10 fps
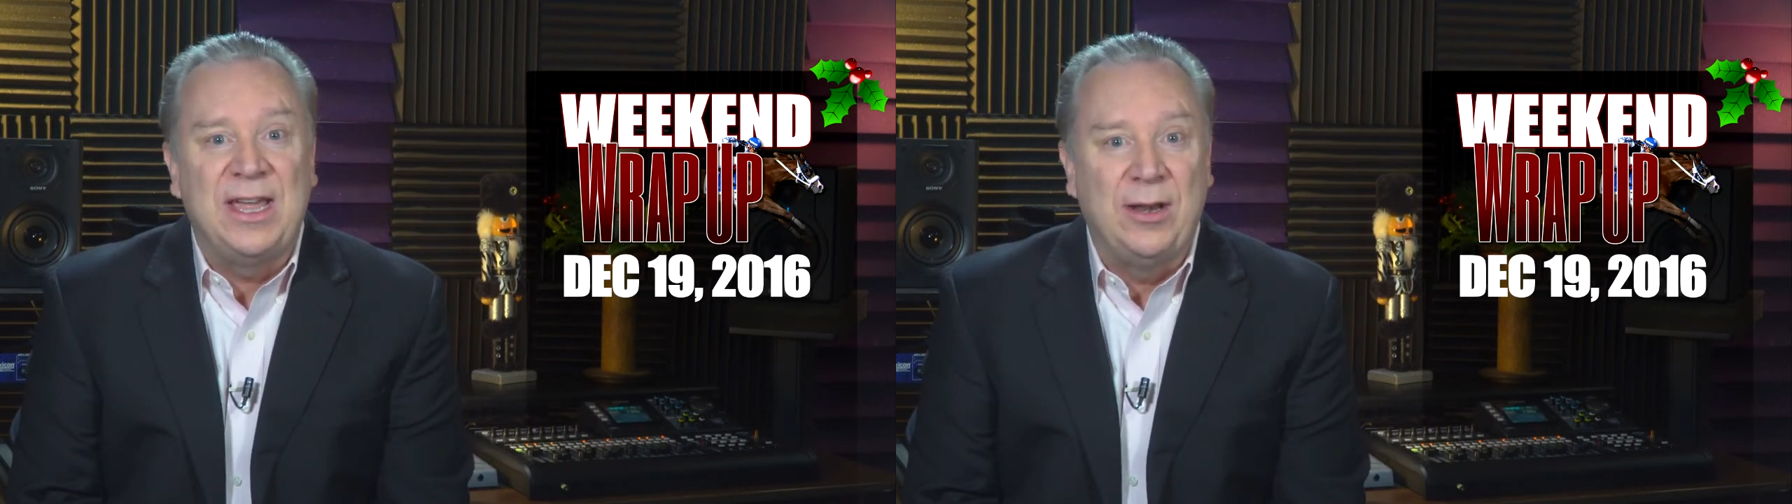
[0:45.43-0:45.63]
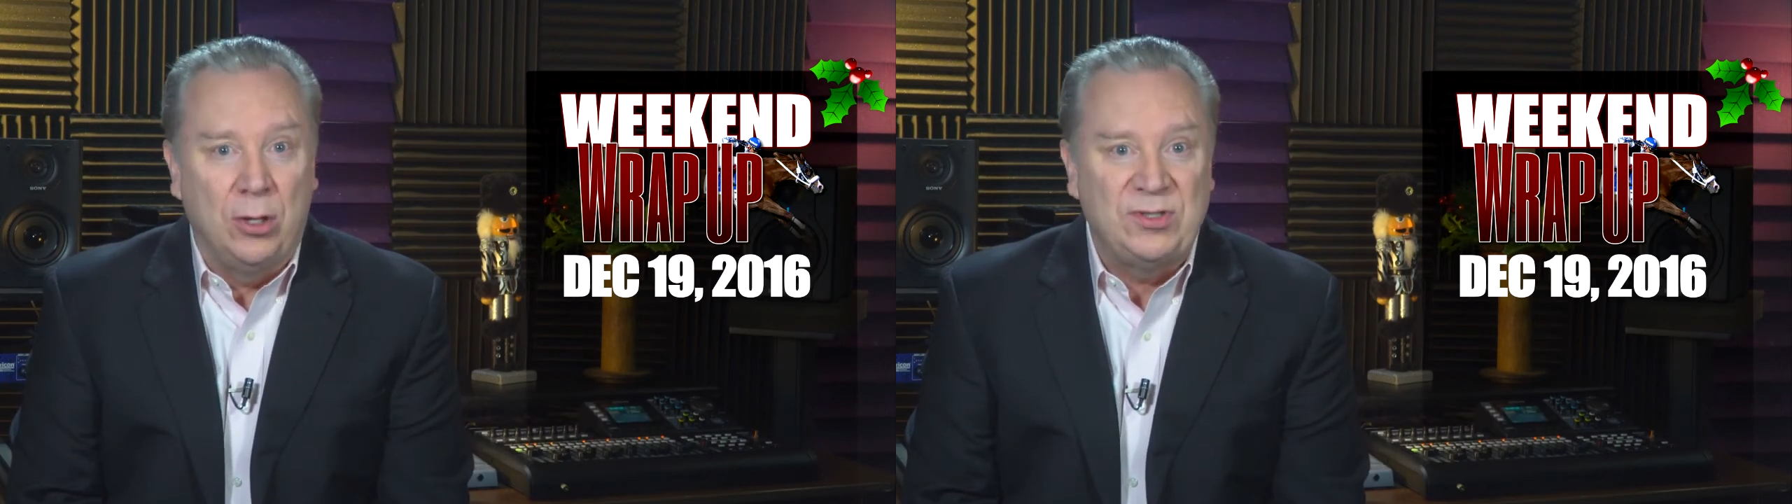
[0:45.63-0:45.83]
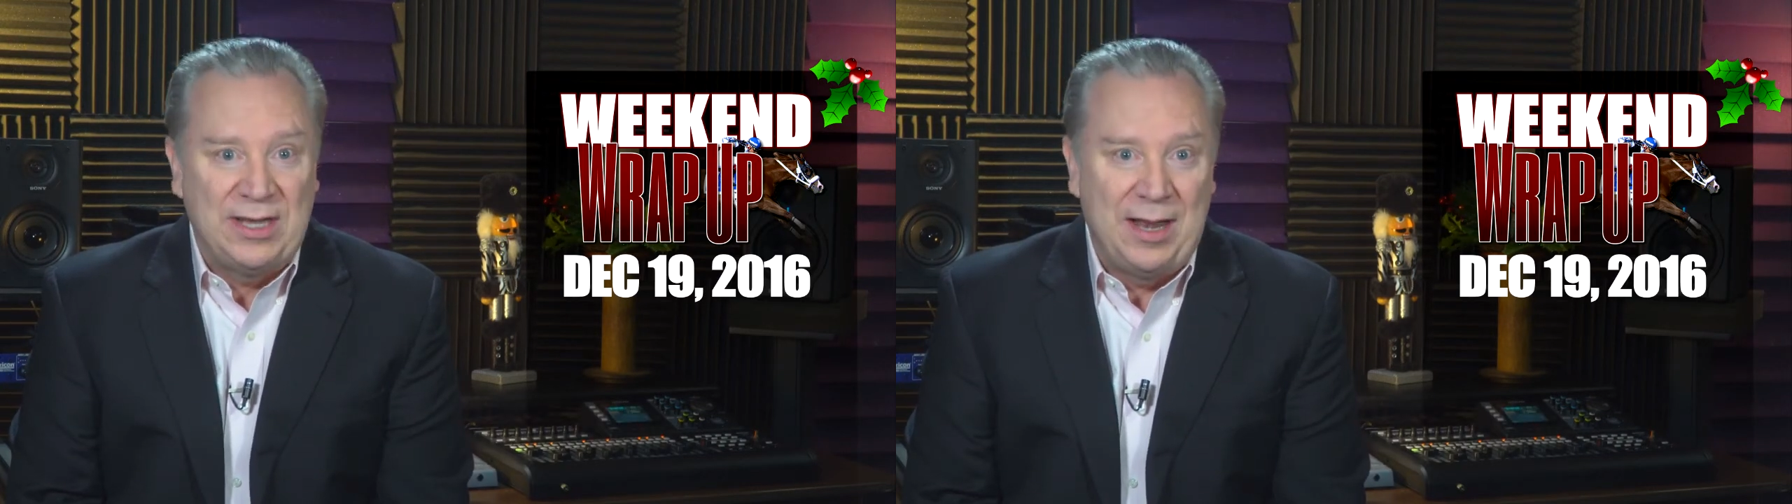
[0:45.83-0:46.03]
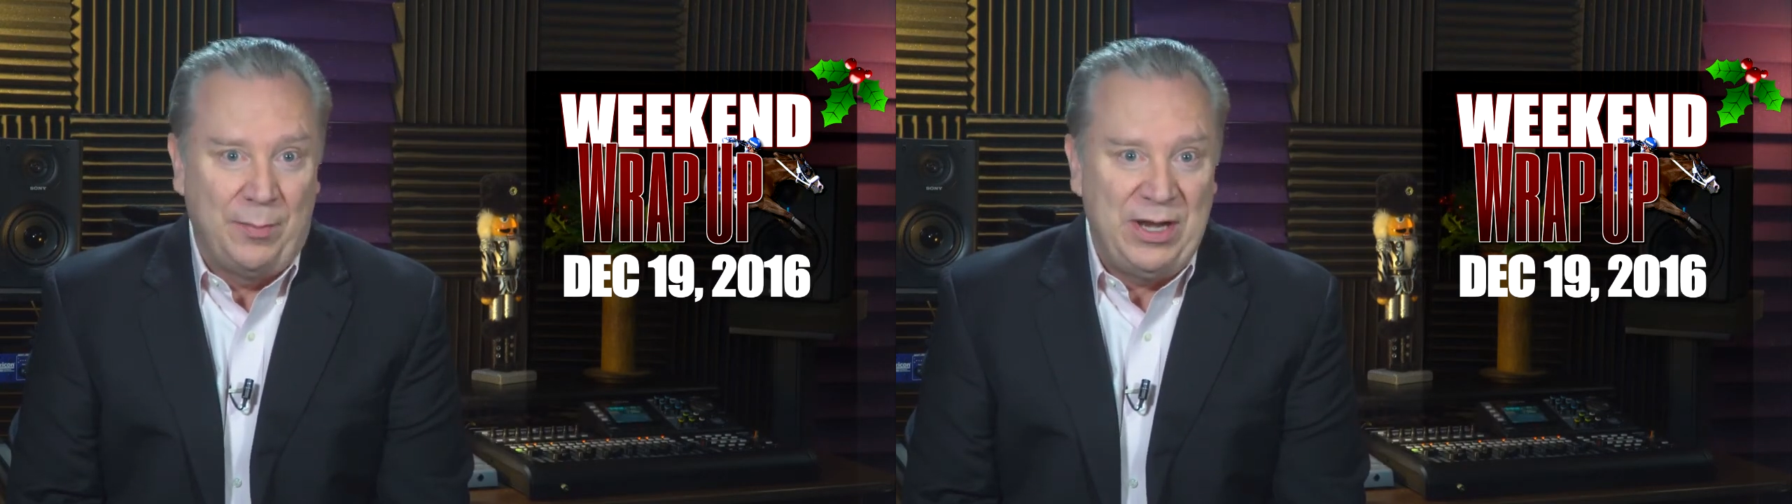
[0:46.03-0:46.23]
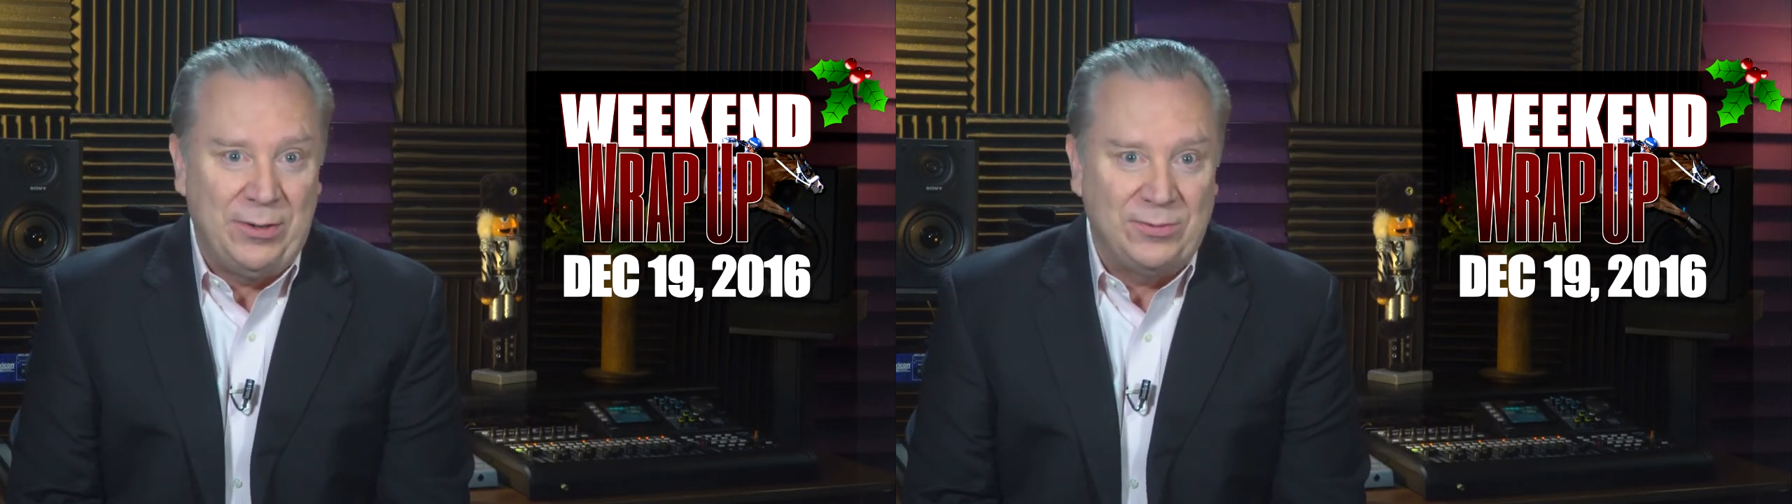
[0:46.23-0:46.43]
and Los
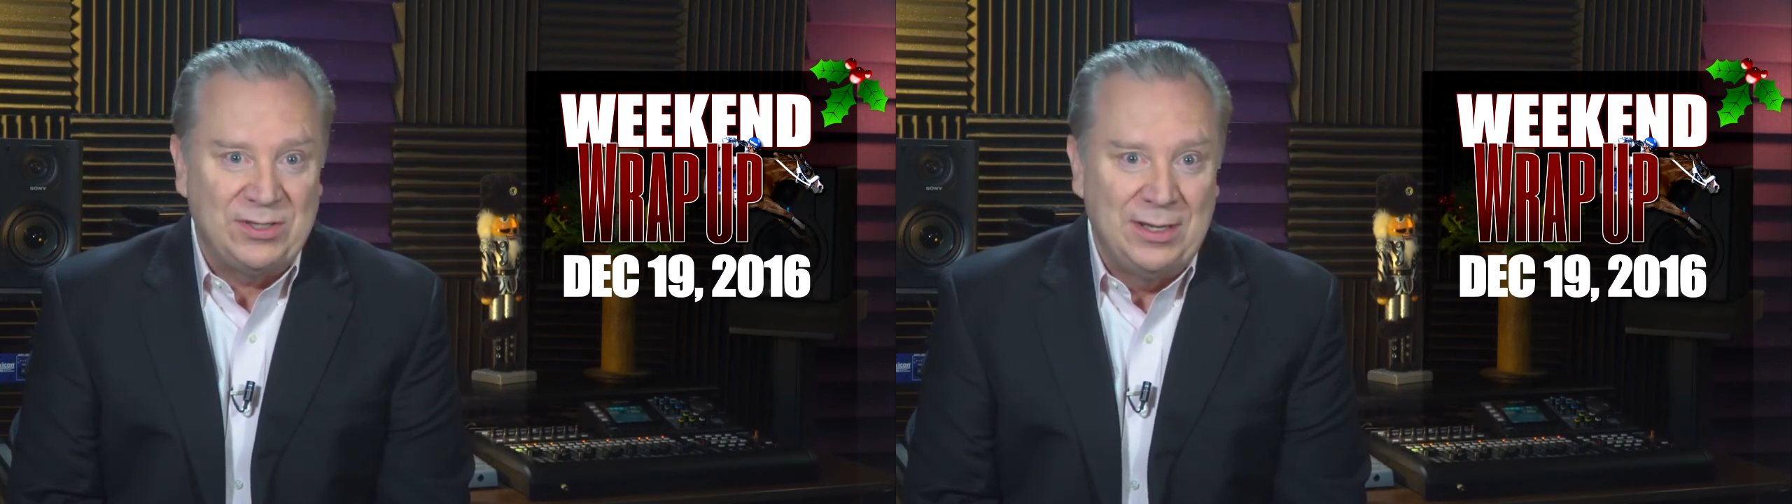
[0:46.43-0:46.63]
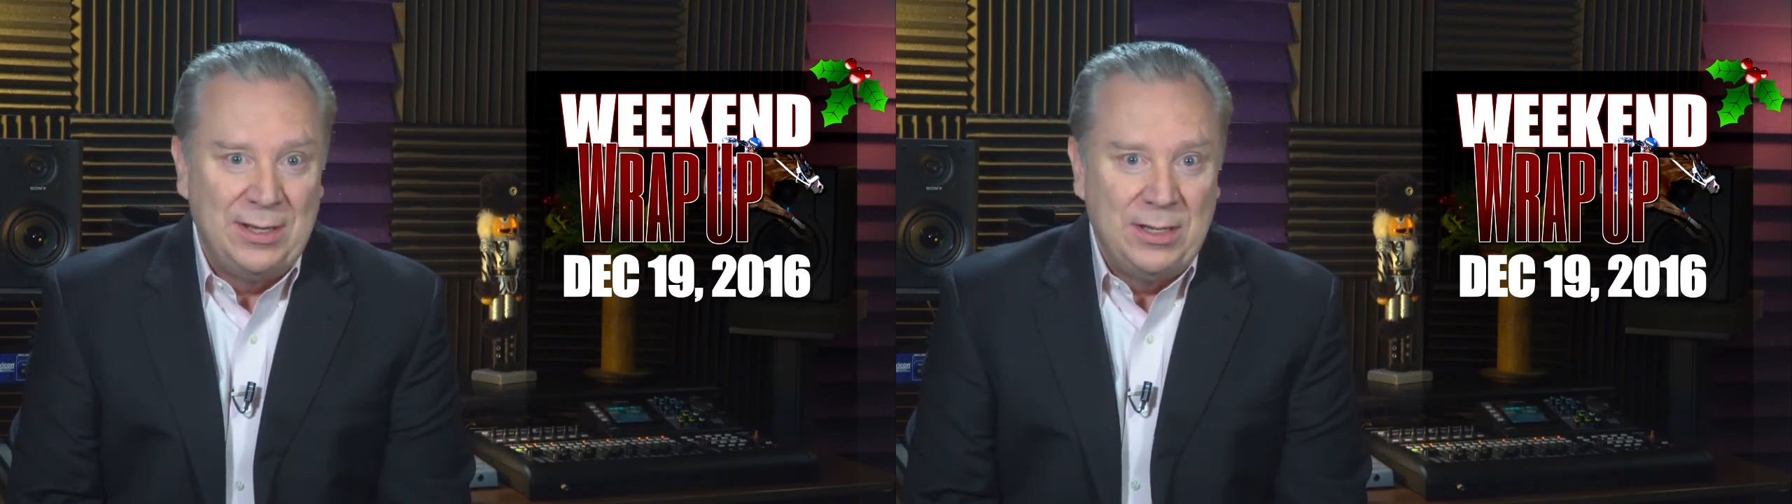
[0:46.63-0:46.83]
Alamitos,